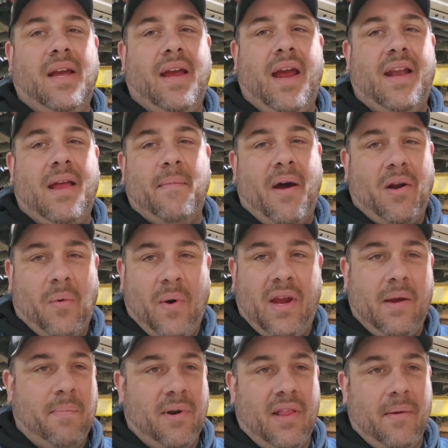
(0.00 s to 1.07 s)
any amount of
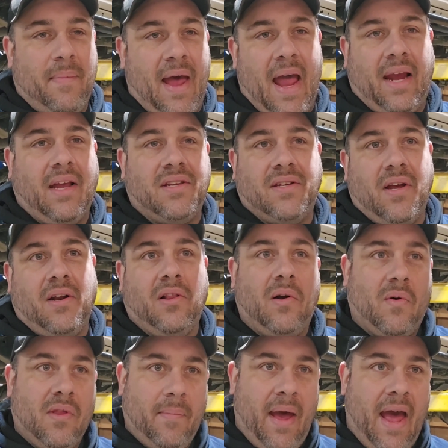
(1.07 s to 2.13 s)
weight you put on the back, it's going to
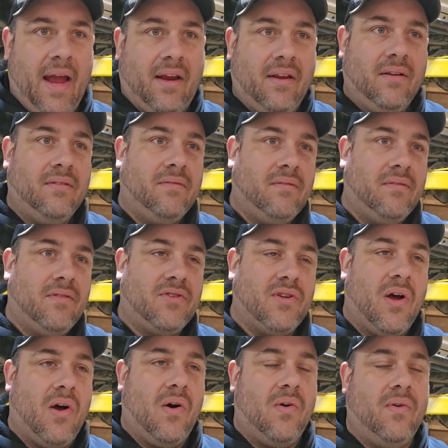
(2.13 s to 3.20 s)
lower the back.
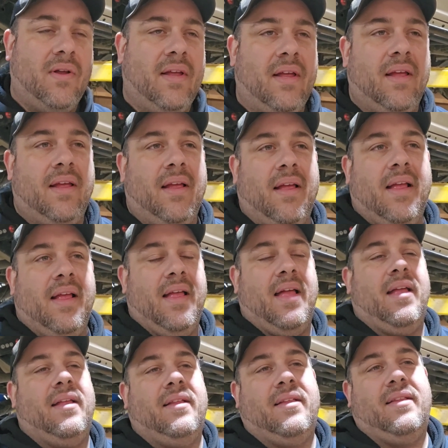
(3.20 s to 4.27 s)
So
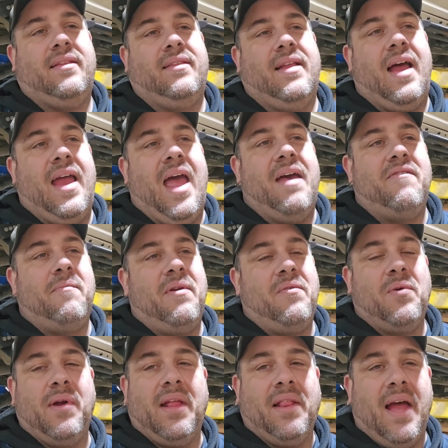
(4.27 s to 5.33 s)
I haven't been
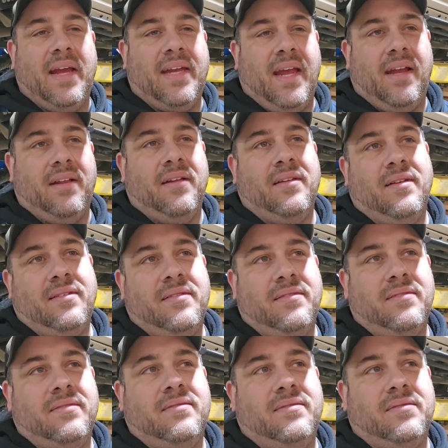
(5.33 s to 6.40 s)
really liking
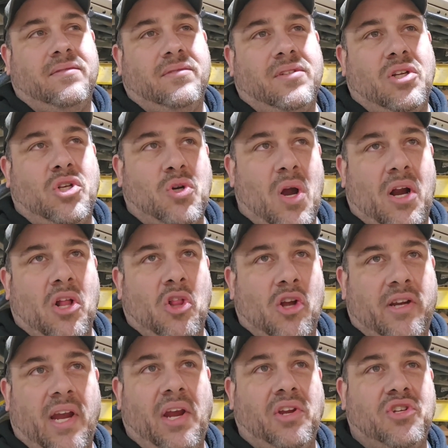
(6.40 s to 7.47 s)
the truck
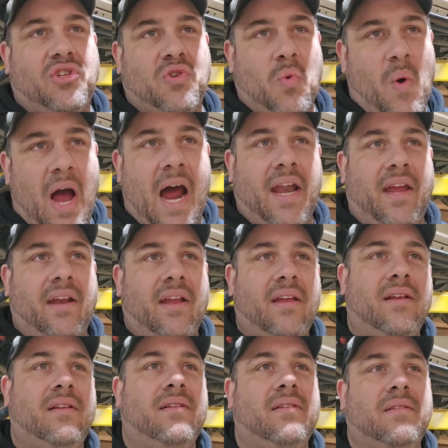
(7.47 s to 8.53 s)
looking squatted,
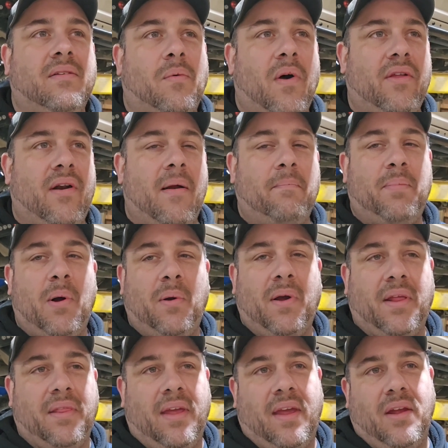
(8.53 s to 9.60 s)
whether I'm
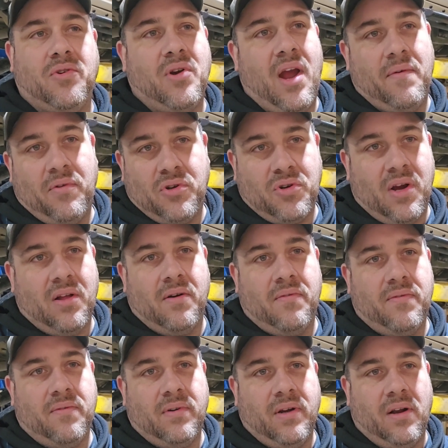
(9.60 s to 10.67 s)
pulling the travel
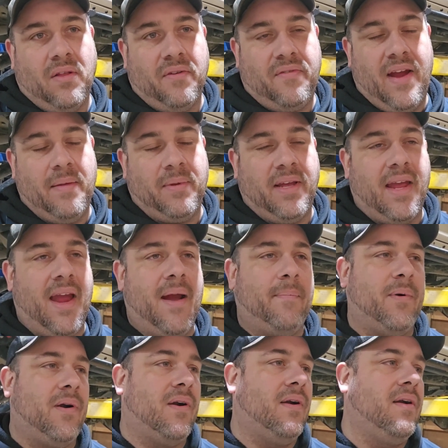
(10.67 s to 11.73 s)
trailer, the family
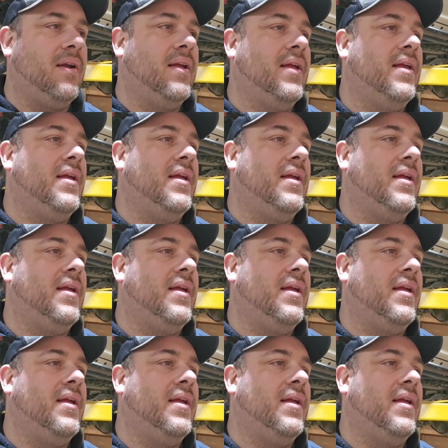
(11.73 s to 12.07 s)
camper,